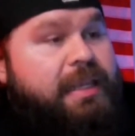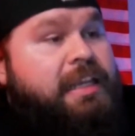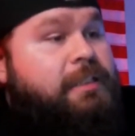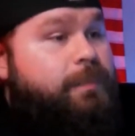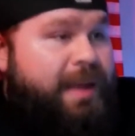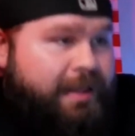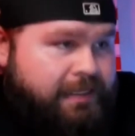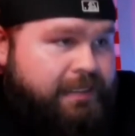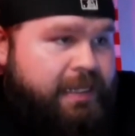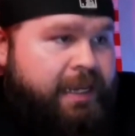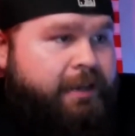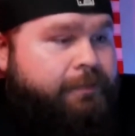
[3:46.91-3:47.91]
East
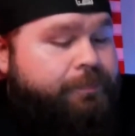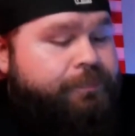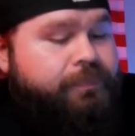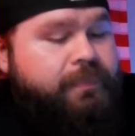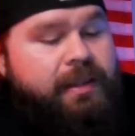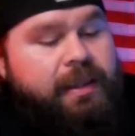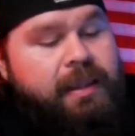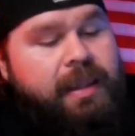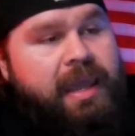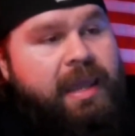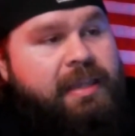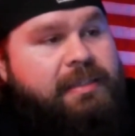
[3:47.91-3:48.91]
Palestine
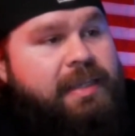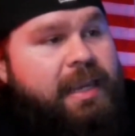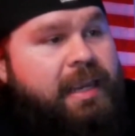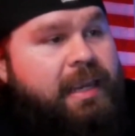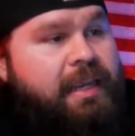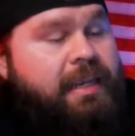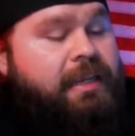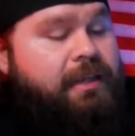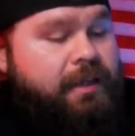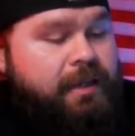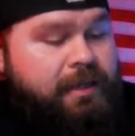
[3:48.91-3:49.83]
has a